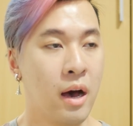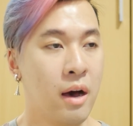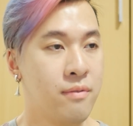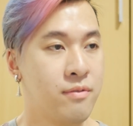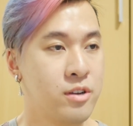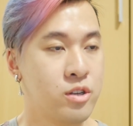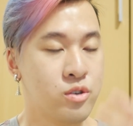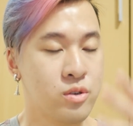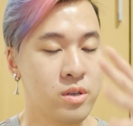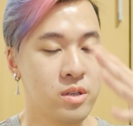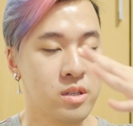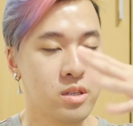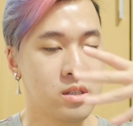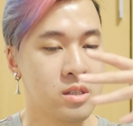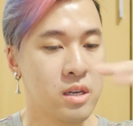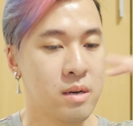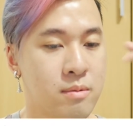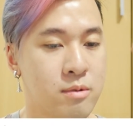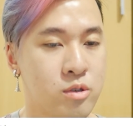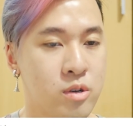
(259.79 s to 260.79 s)
Featuring this
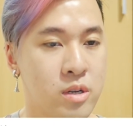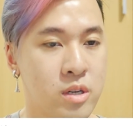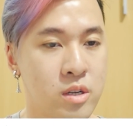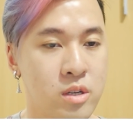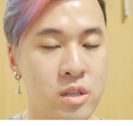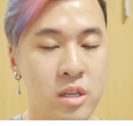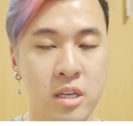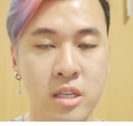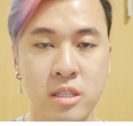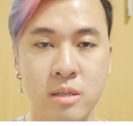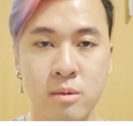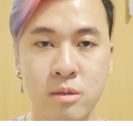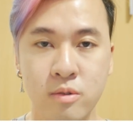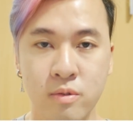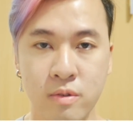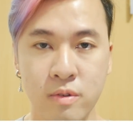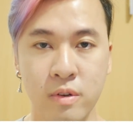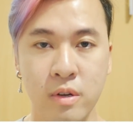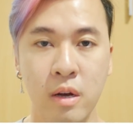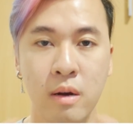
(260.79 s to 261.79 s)
comment right here, thank you so much
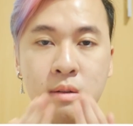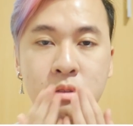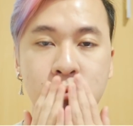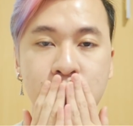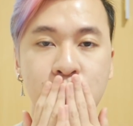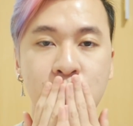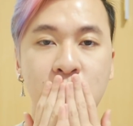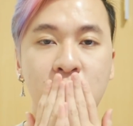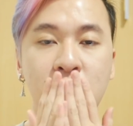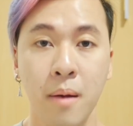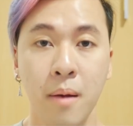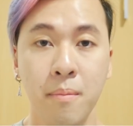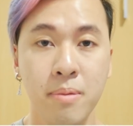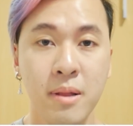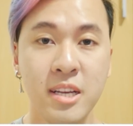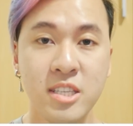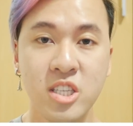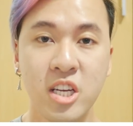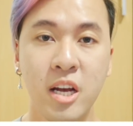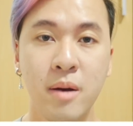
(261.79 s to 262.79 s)
for leaving comments.
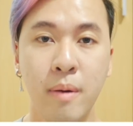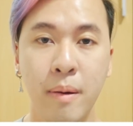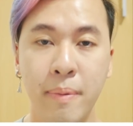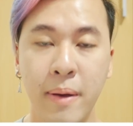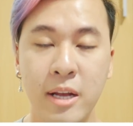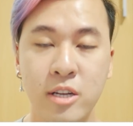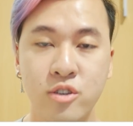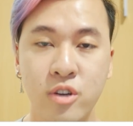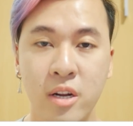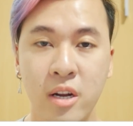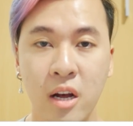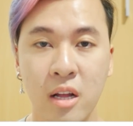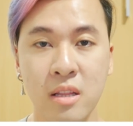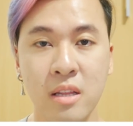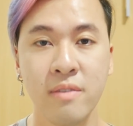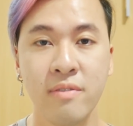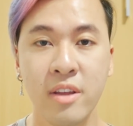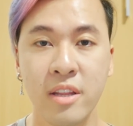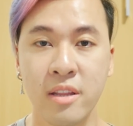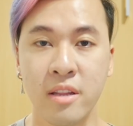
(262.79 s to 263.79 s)
Please check out my Patreon. I'll
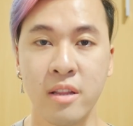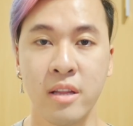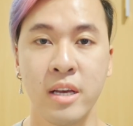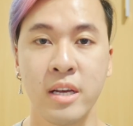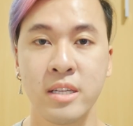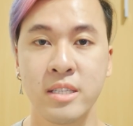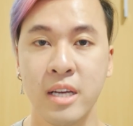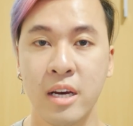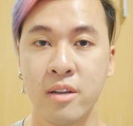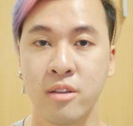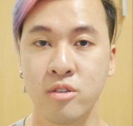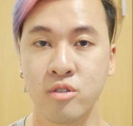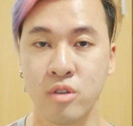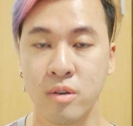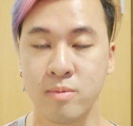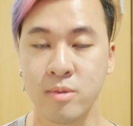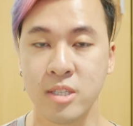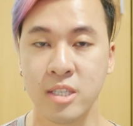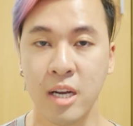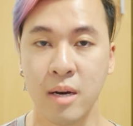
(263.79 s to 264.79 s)
leave it in the link down in the
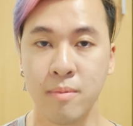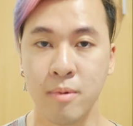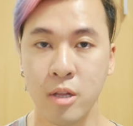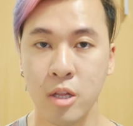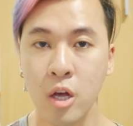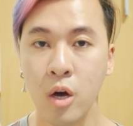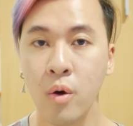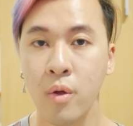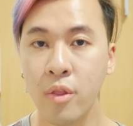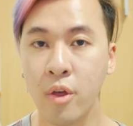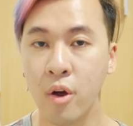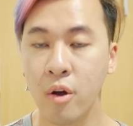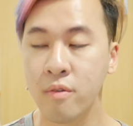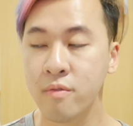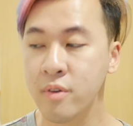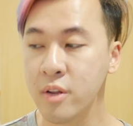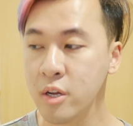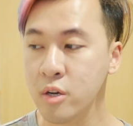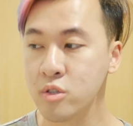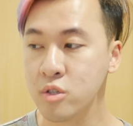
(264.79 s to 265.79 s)
description down below. There are
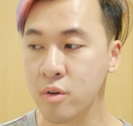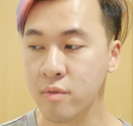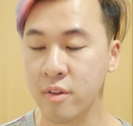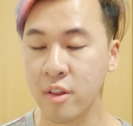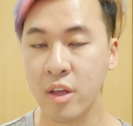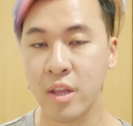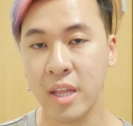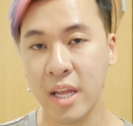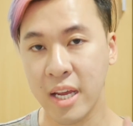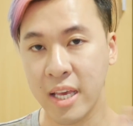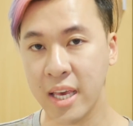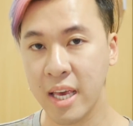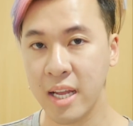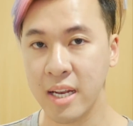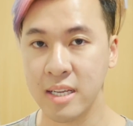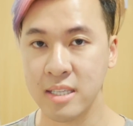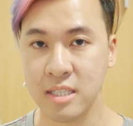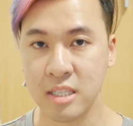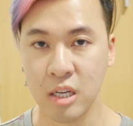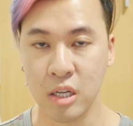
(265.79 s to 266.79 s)
videos over there that I can't
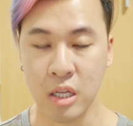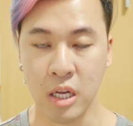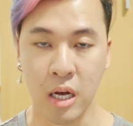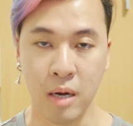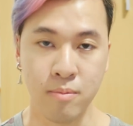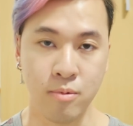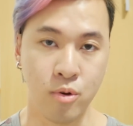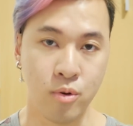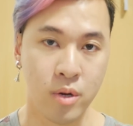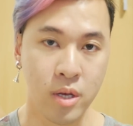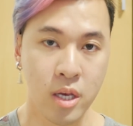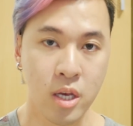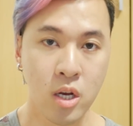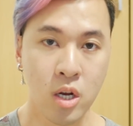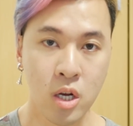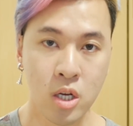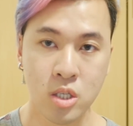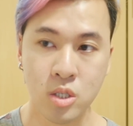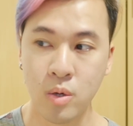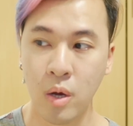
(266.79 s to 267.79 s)
necessarily upload
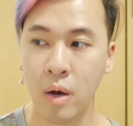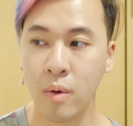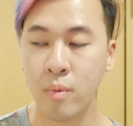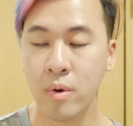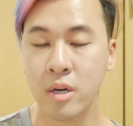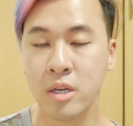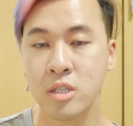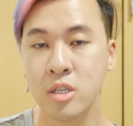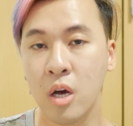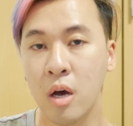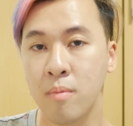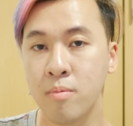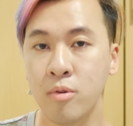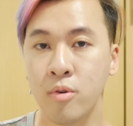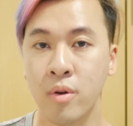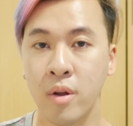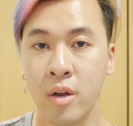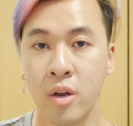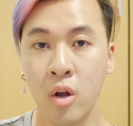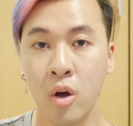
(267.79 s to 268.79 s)
here, so I wanted to
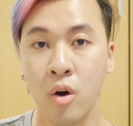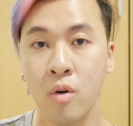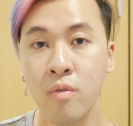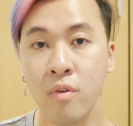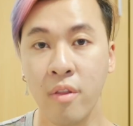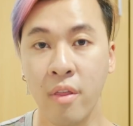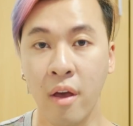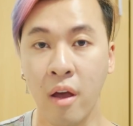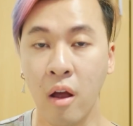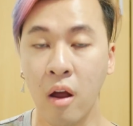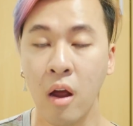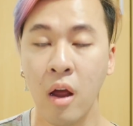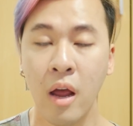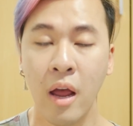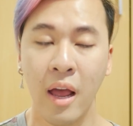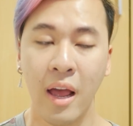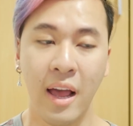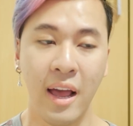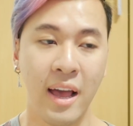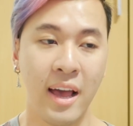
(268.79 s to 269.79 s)
upload it over there,
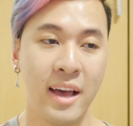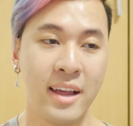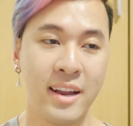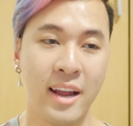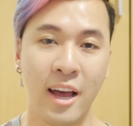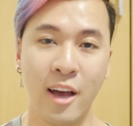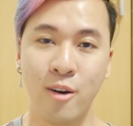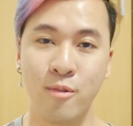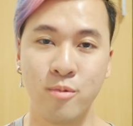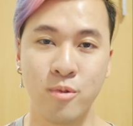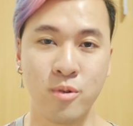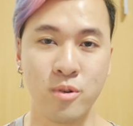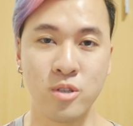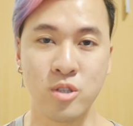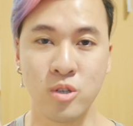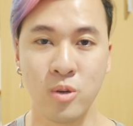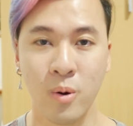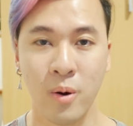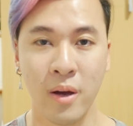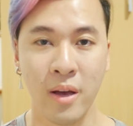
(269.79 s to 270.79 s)
and I hope you
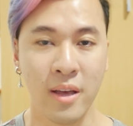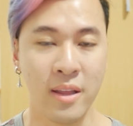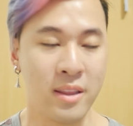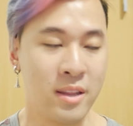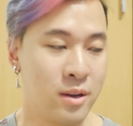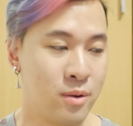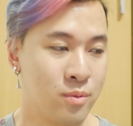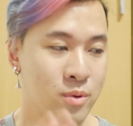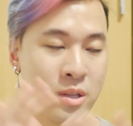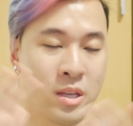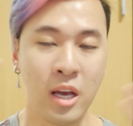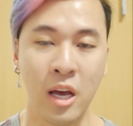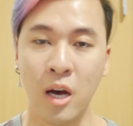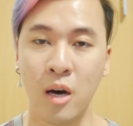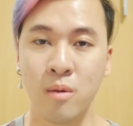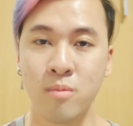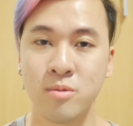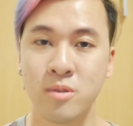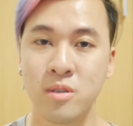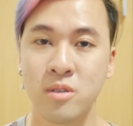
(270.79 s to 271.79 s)
enjoy, and it really
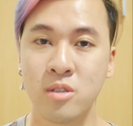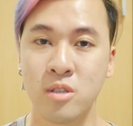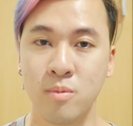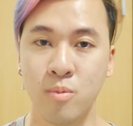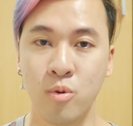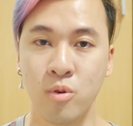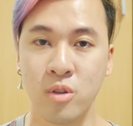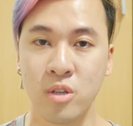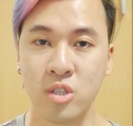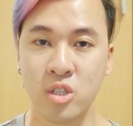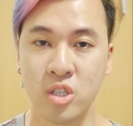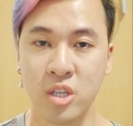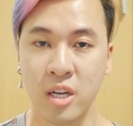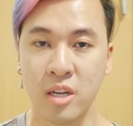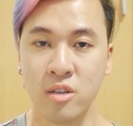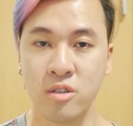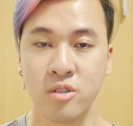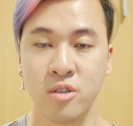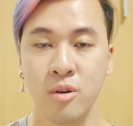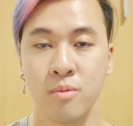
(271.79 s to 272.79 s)
helps support this
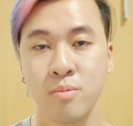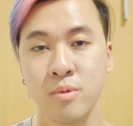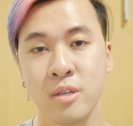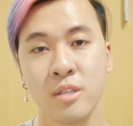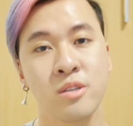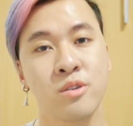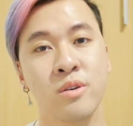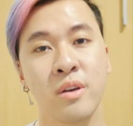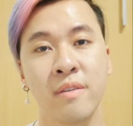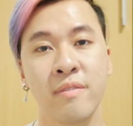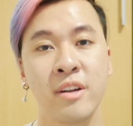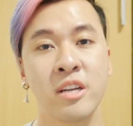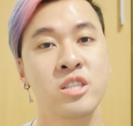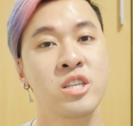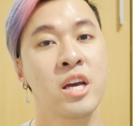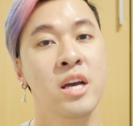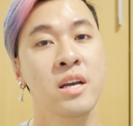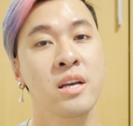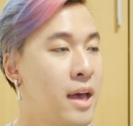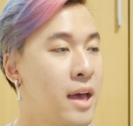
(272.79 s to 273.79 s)
channel. So please go give it a
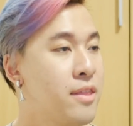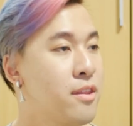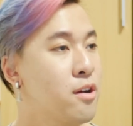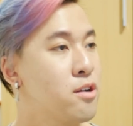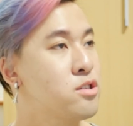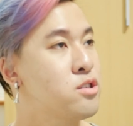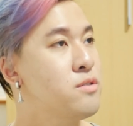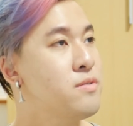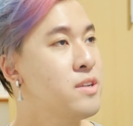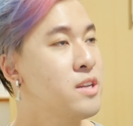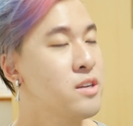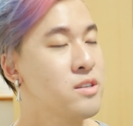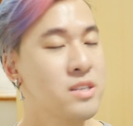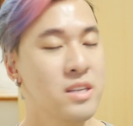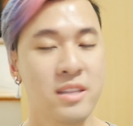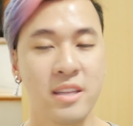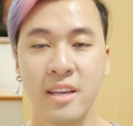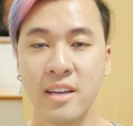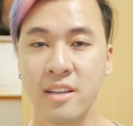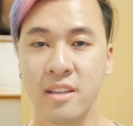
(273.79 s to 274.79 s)
check. And there are two videos
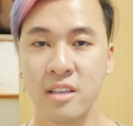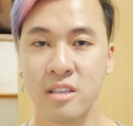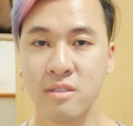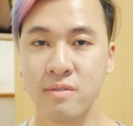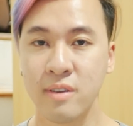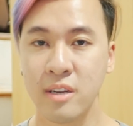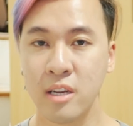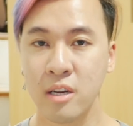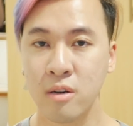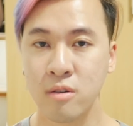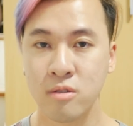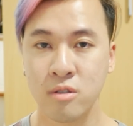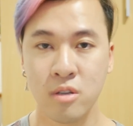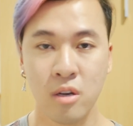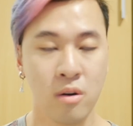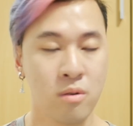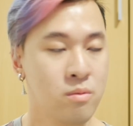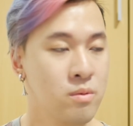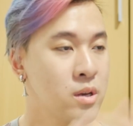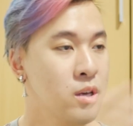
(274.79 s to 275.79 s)
at the end of this video,
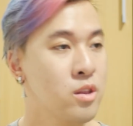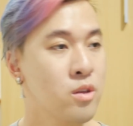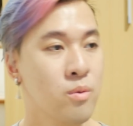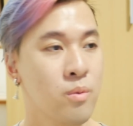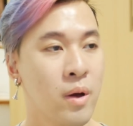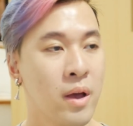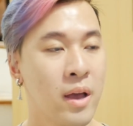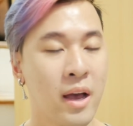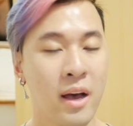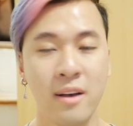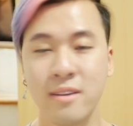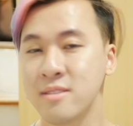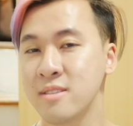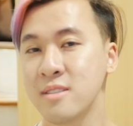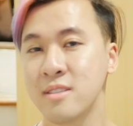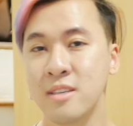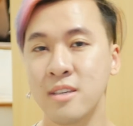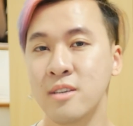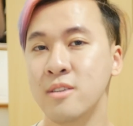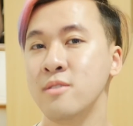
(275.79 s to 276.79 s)
so either way, I'll
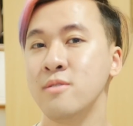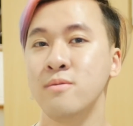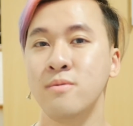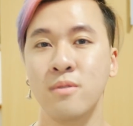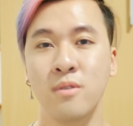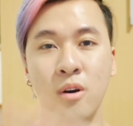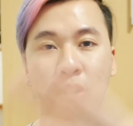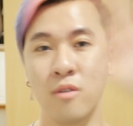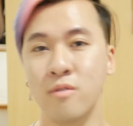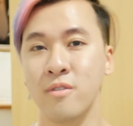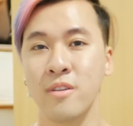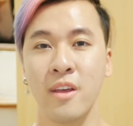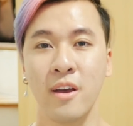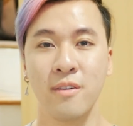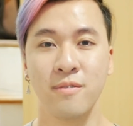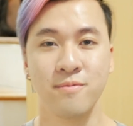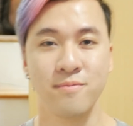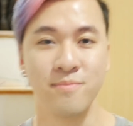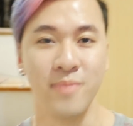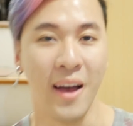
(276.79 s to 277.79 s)
see you over there.